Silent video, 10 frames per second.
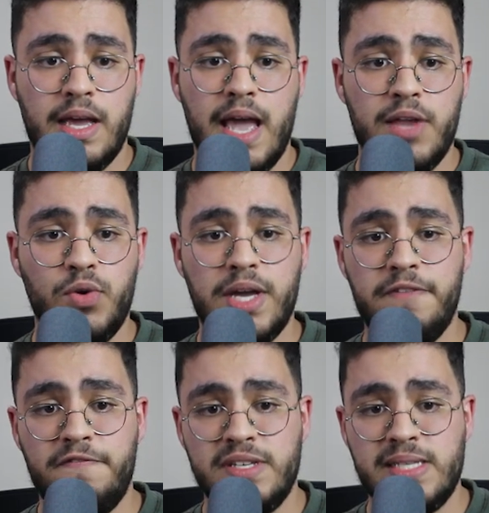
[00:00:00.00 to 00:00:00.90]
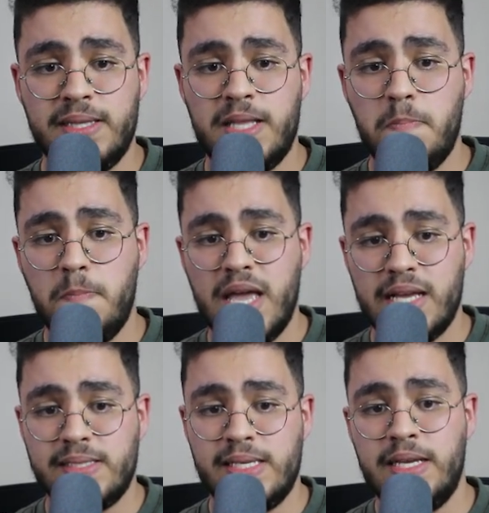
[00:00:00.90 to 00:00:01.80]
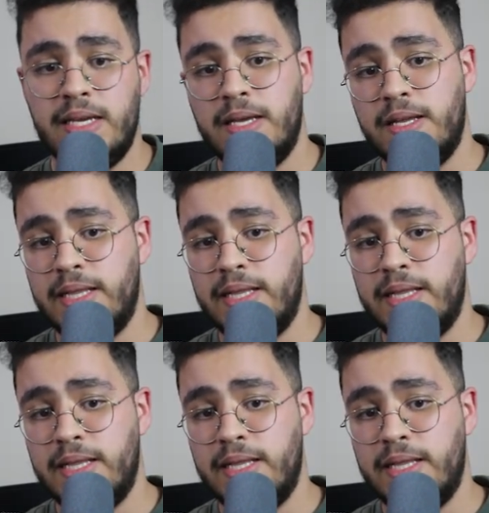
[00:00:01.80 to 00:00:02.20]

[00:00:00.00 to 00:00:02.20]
and you can visit the Mexi